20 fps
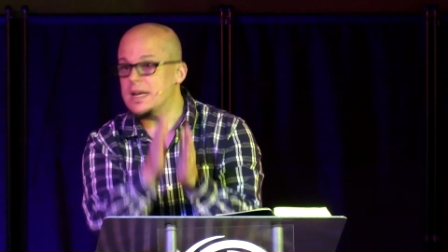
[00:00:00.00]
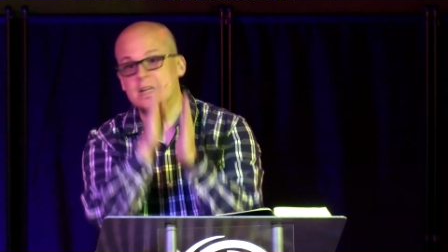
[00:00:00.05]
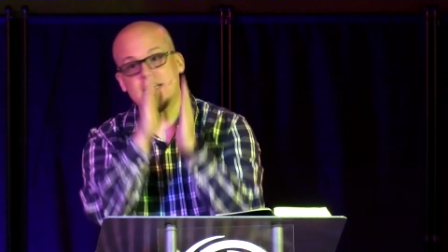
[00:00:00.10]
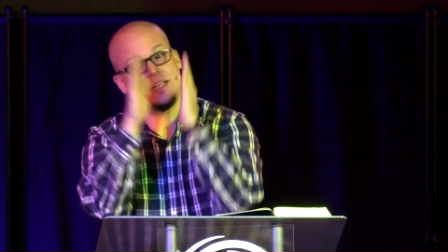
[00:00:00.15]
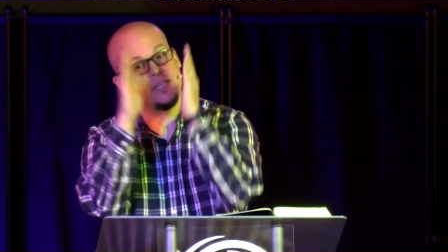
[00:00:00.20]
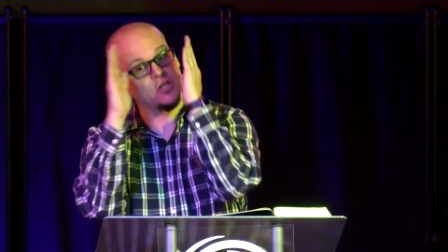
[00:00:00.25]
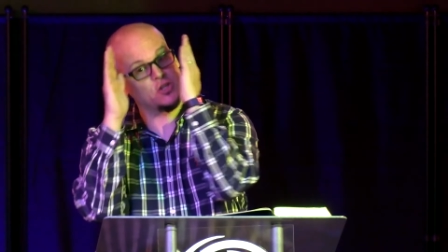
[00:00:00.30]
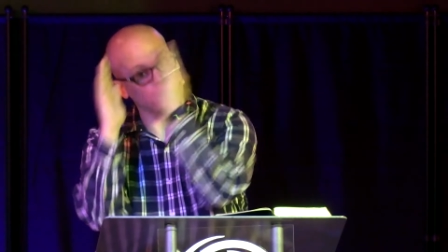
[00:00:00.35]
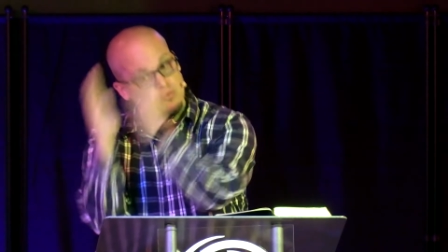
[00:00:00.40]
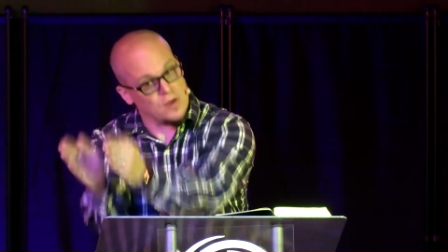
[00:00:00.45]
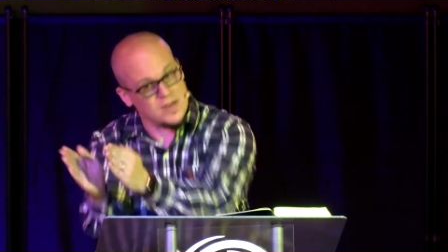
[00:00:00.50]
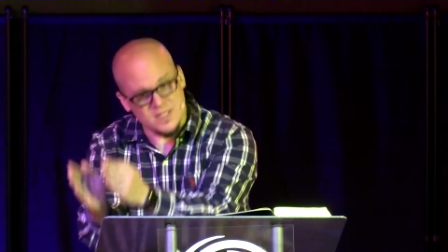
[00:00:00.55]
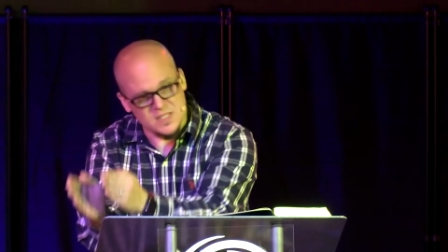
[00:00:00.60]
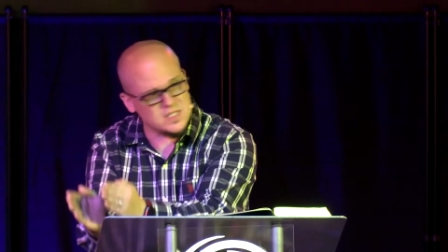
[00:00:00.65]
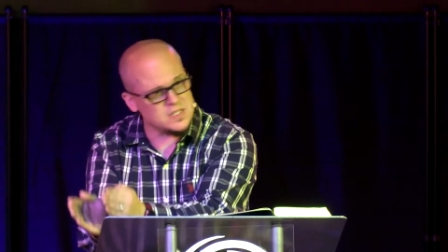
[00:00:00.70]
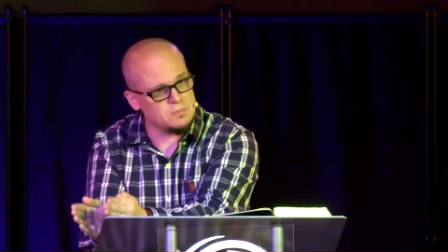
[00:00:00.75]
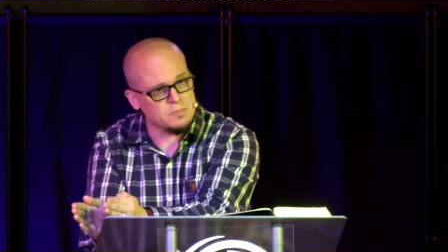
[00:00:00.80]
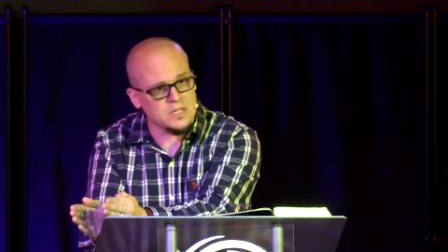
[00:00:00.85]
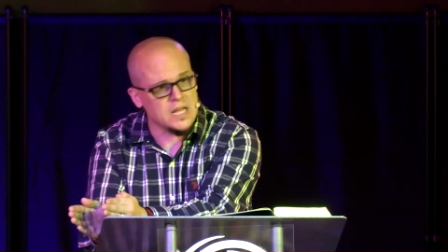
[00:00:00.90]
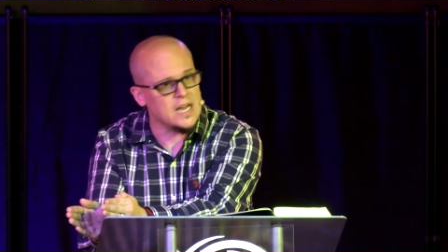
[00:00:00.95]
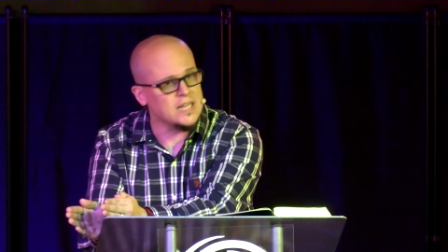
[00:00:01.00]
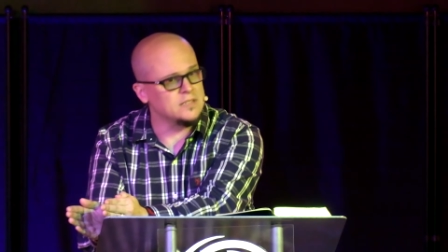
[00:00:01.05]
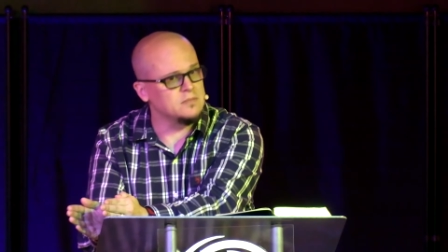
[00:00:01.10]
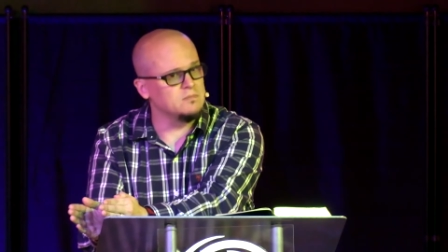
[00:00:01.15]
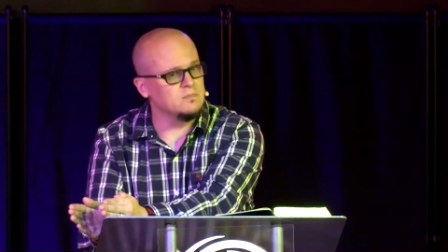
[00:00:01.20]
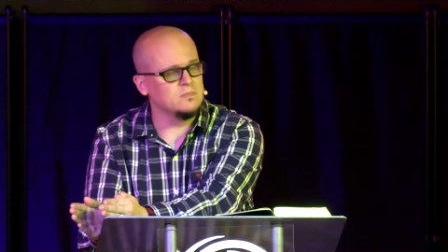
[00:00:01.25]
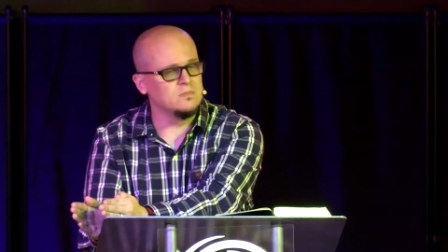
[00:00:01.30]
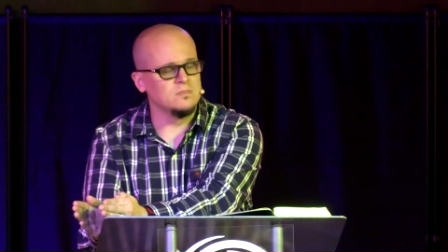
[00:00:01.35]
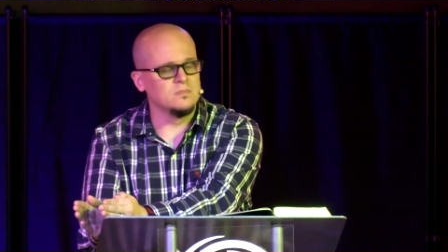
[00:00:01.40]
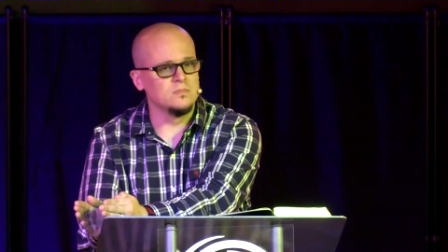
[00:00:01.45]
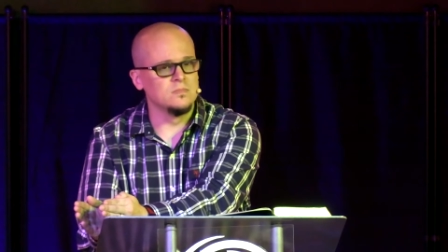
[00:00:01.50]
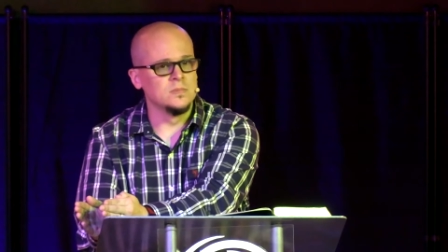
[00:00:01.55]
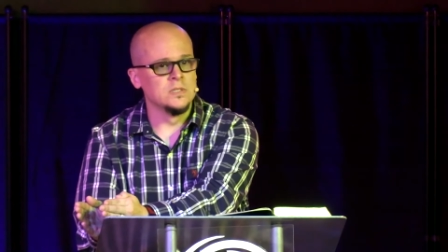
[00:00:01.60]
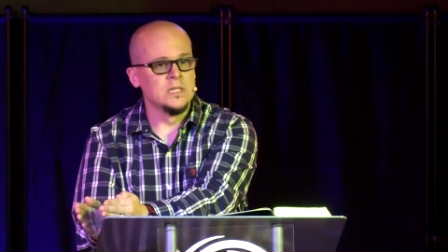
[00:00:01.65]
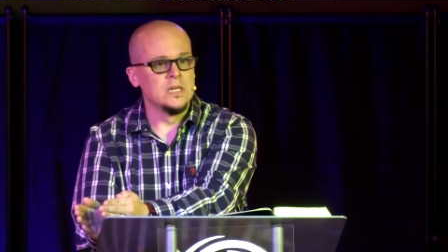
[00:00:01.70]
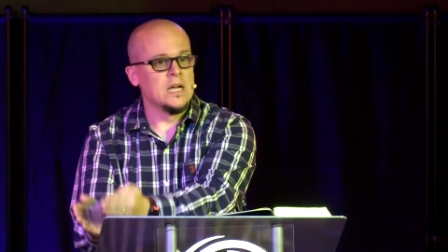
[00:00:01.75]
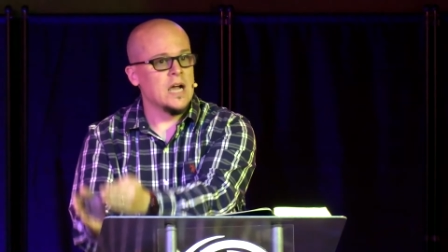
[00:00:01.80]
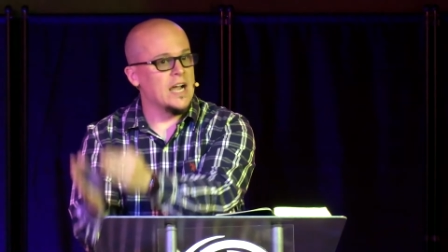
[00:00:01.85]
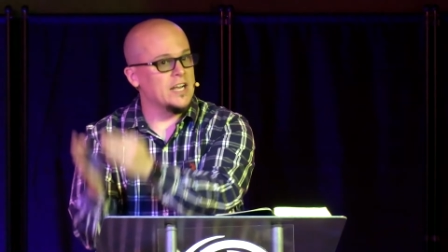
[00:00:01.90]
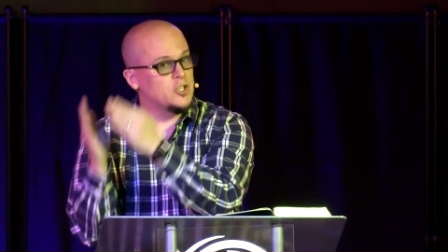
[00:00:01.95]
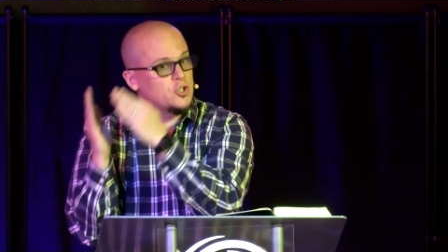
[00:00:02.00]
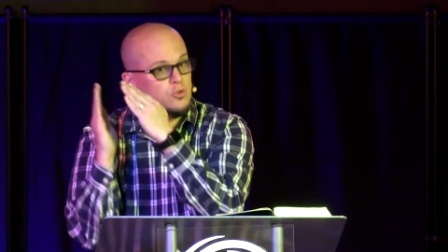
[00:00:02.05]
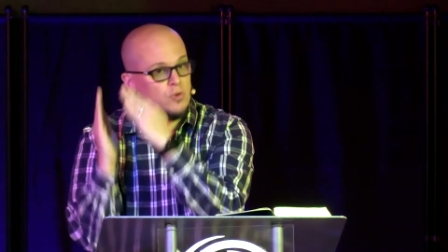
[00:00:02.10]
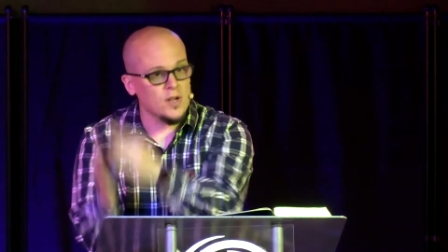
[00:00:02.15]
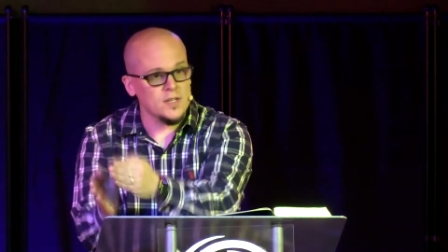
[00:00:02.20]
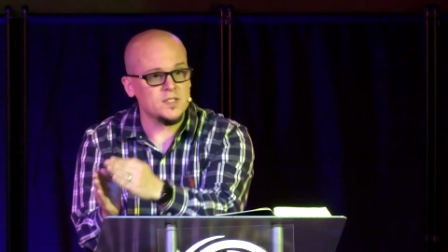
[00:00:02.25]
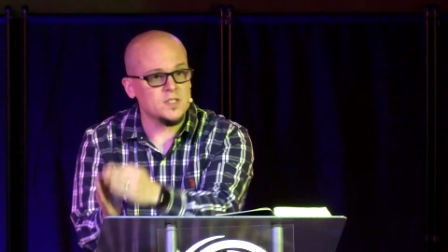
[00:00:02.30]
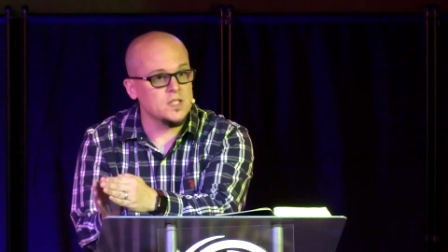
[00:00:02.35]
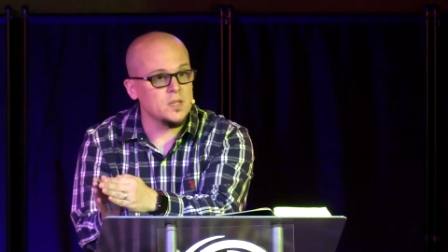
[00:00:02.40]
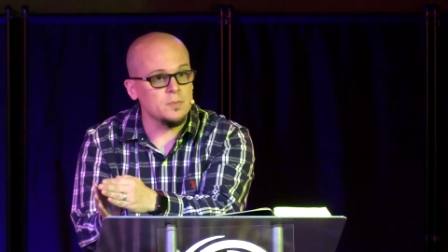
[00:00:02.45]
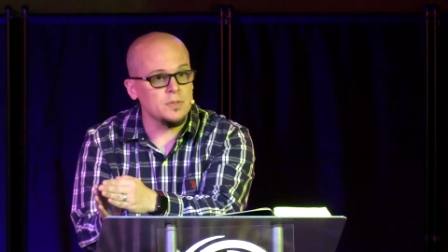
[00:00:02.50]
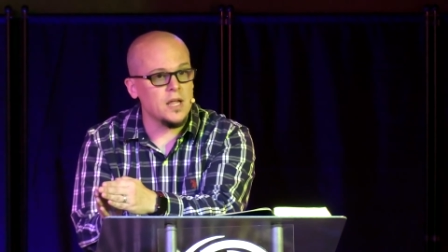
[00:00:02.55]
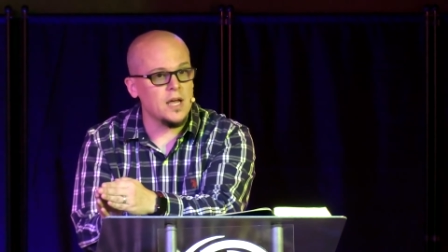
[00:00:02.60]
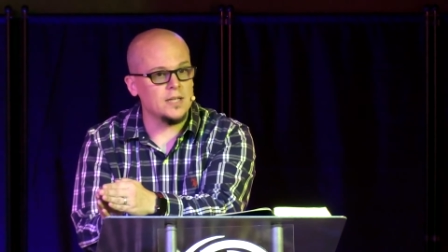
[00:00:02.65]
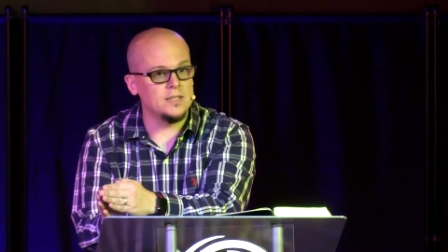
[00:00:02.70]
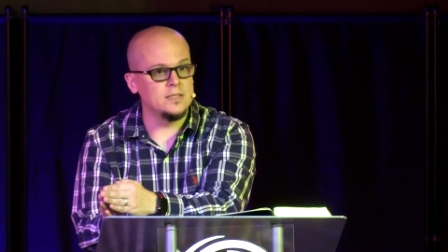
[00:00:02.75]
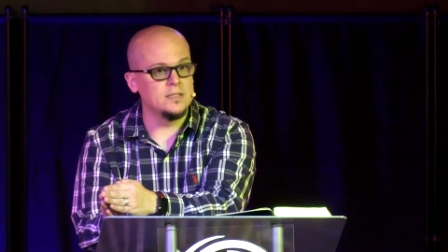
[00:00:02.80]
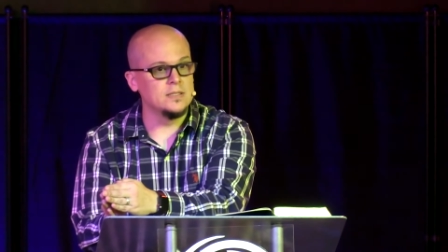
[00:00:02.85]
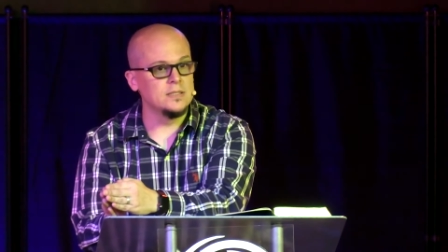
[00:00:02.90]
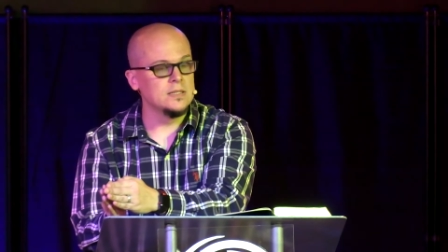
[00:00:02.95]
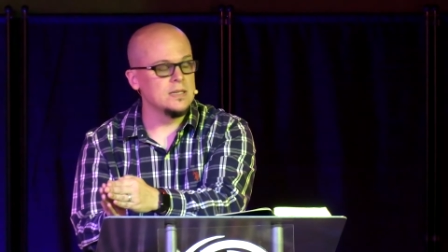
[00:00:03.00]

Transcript: I need to trust the blood. I trust the blood.